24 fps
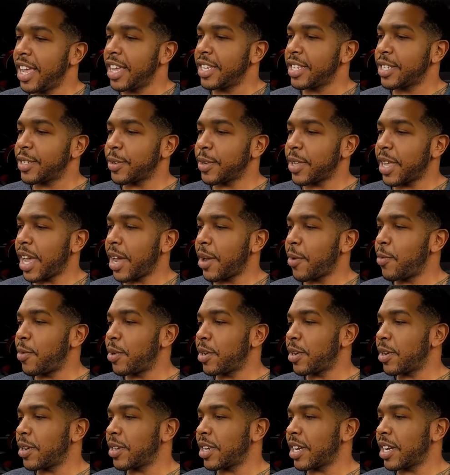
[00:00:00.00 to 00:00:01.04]
I went
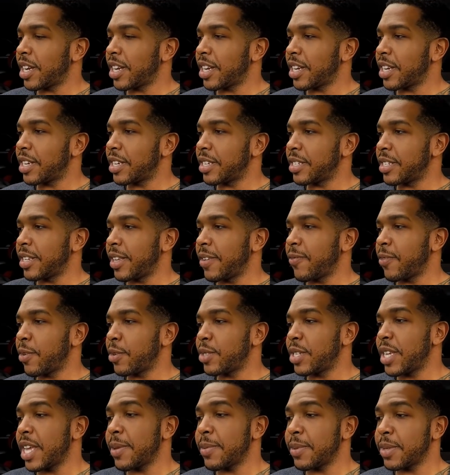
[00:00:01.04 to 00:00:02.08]
on
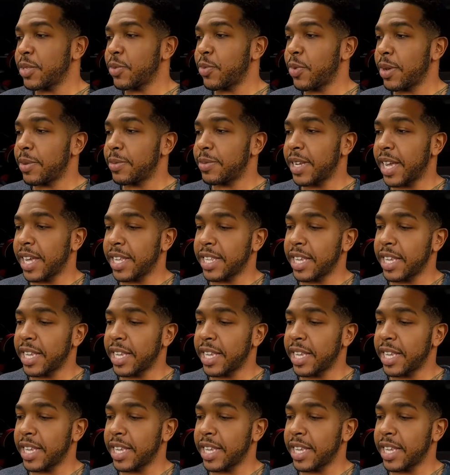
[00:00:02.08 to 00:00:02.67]
Infotainment's website.